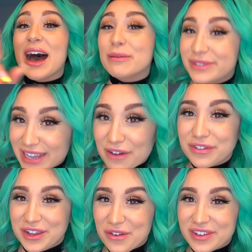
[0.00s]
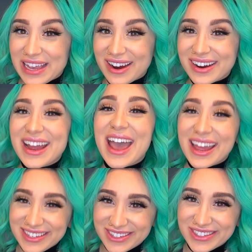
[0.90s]
I'm definitely over there
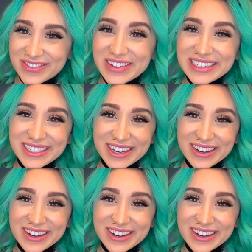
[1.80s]
and you should be too.